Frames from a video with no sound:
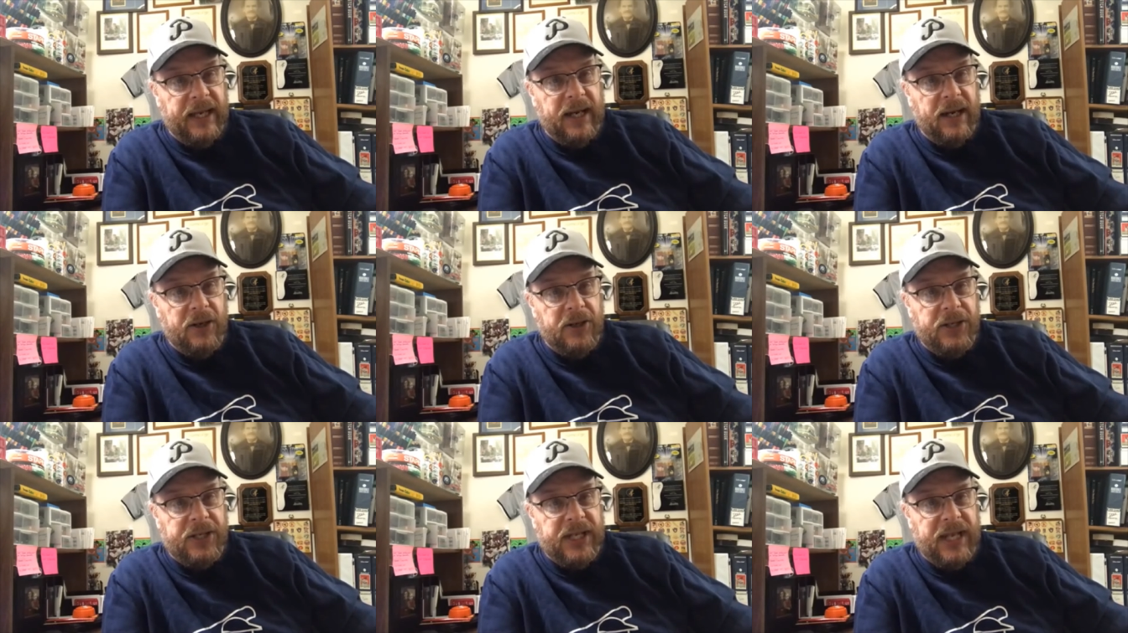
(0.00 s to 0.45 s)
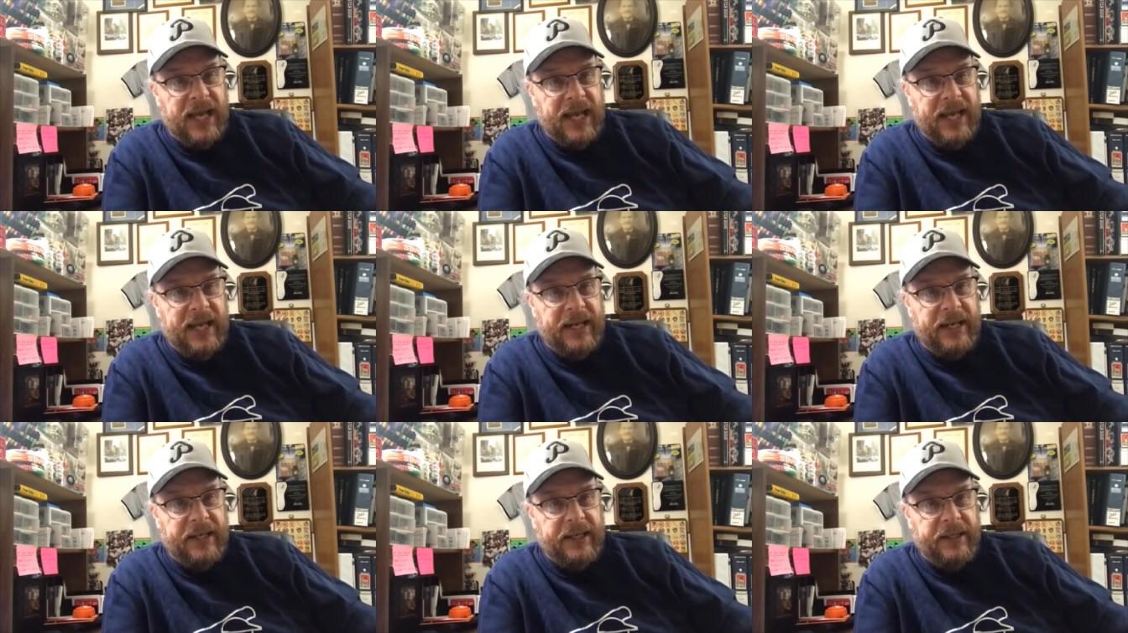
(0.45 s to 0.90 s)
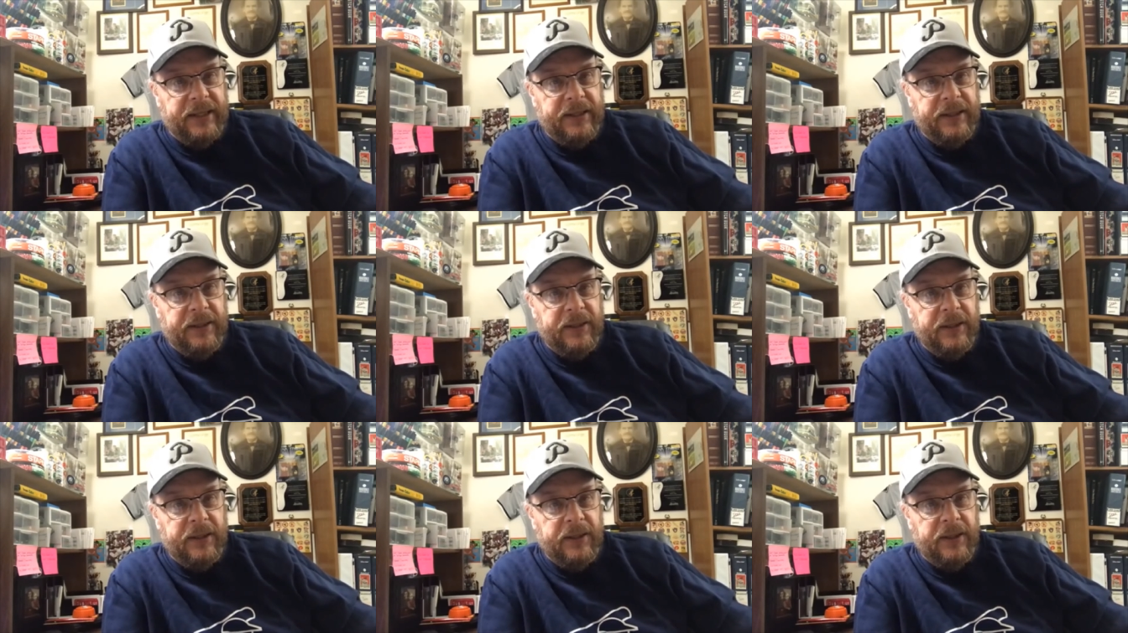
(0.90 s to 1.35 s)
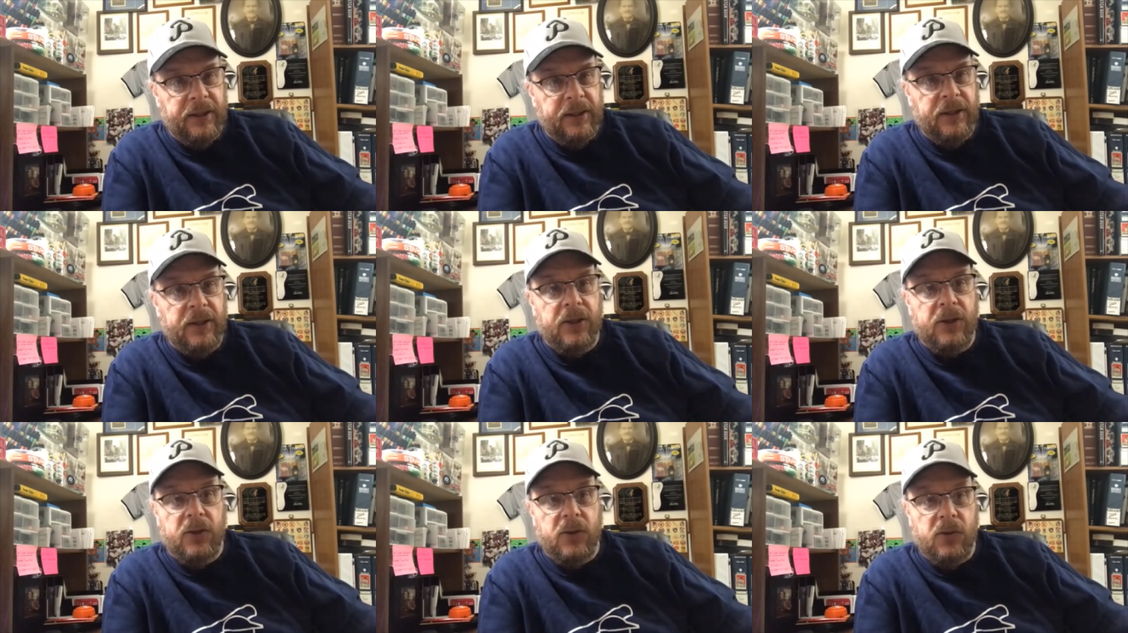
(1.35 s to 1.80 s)
are Stanton?
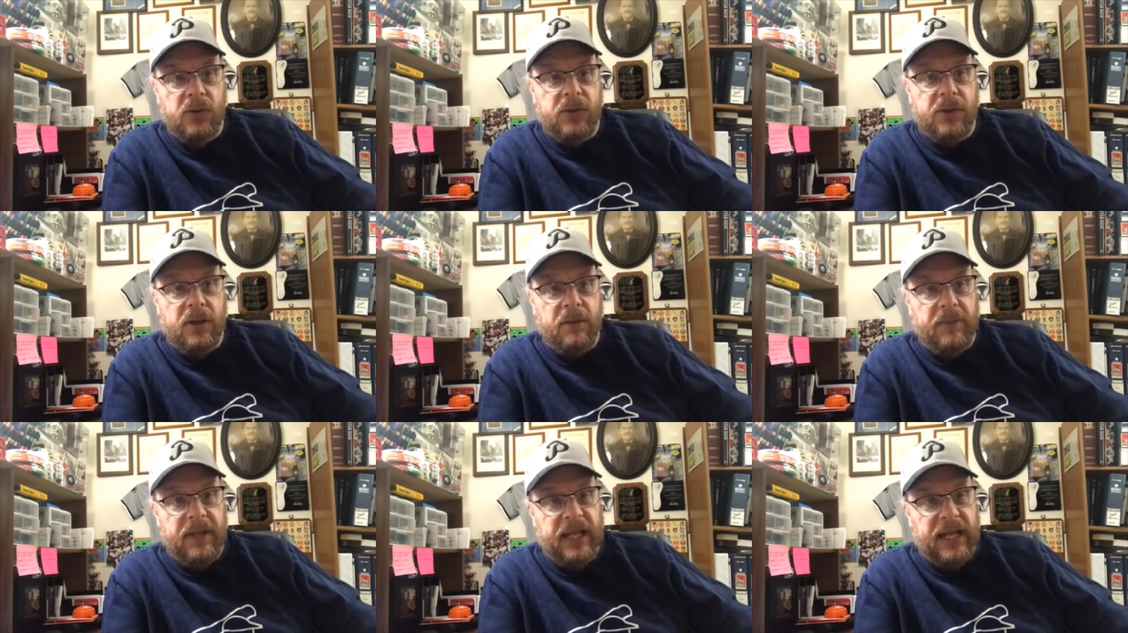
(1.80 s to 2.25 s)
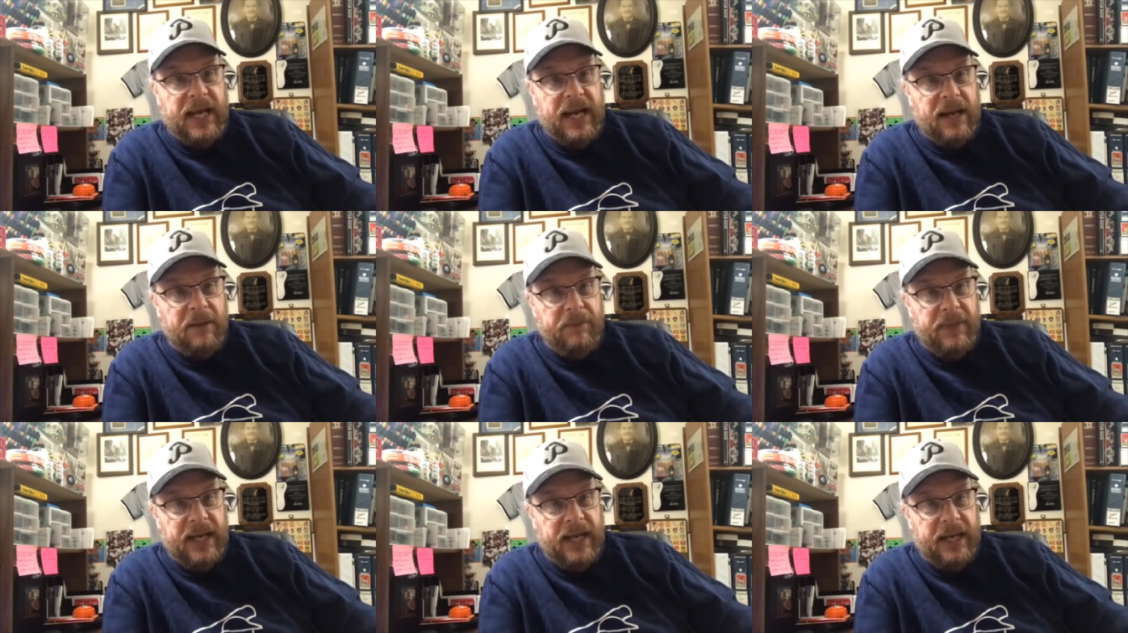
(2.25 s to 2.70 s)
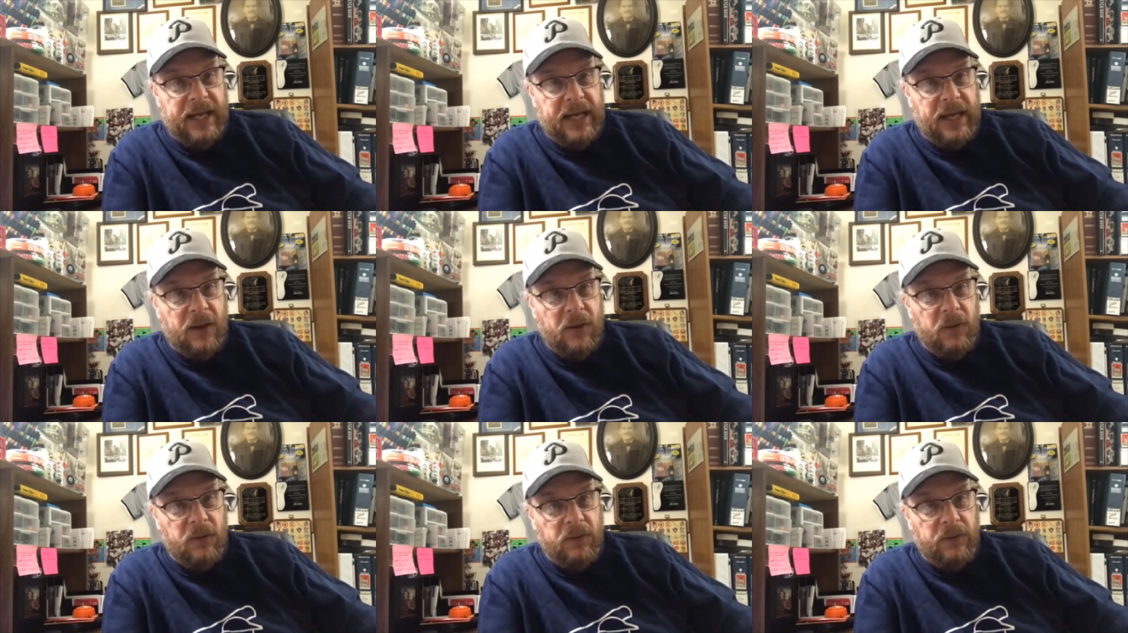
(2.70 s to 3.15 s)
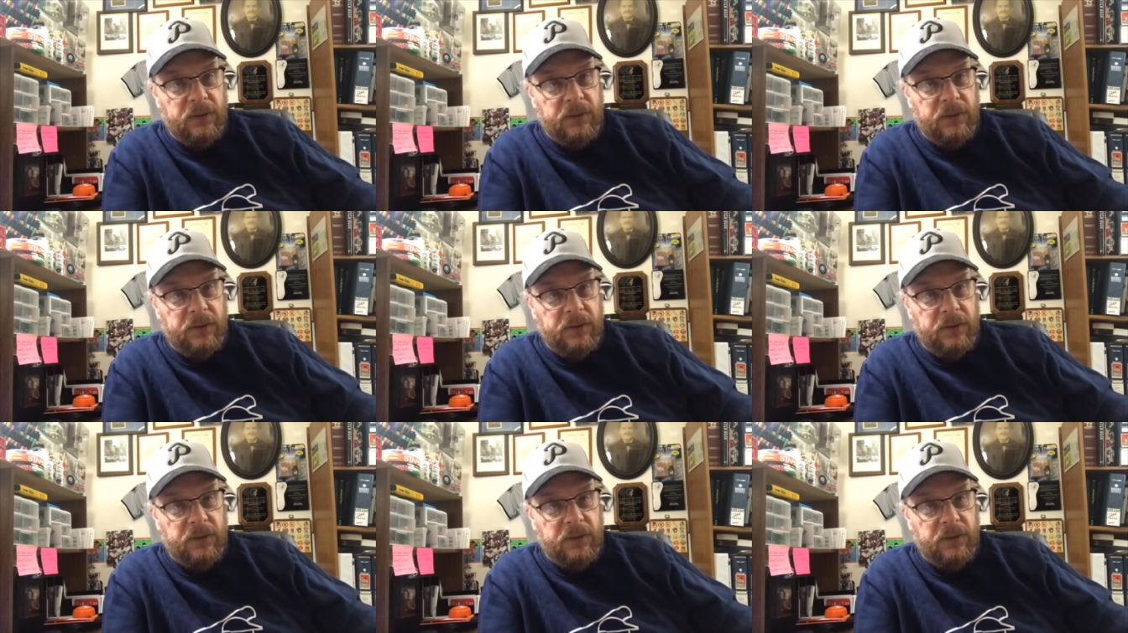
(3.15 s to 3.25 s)
Who's going to be the odd man out?